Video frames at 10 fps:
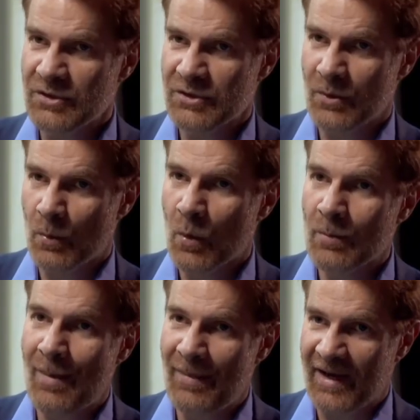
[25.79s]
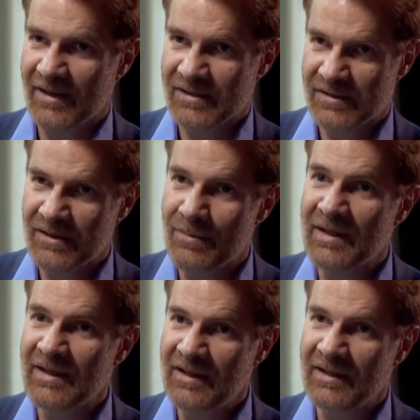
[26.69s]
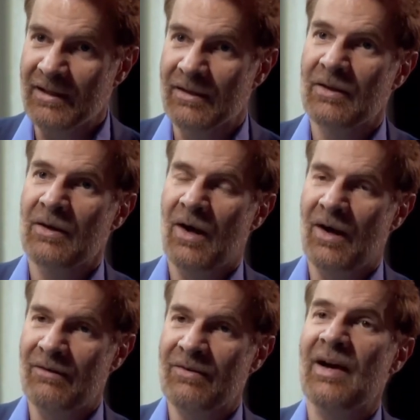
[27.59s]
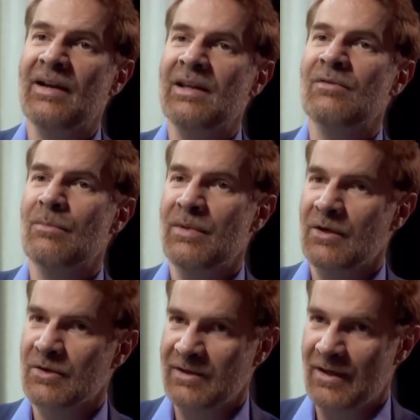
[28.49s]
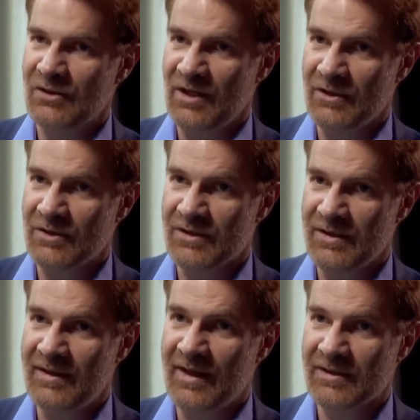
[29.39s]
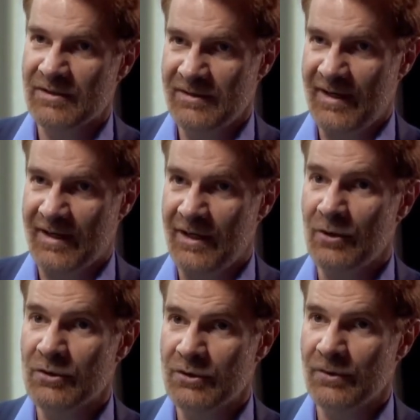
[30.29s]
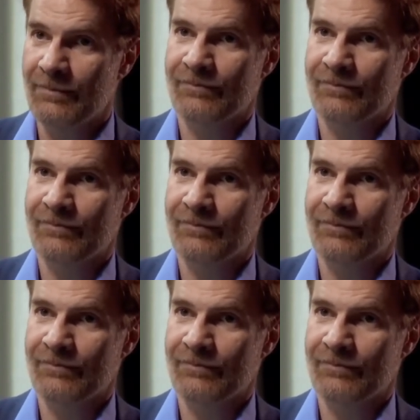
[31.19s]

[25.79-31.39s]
are just the warm-up acts, the beginning of an even bigger set of changes in the next decade or two.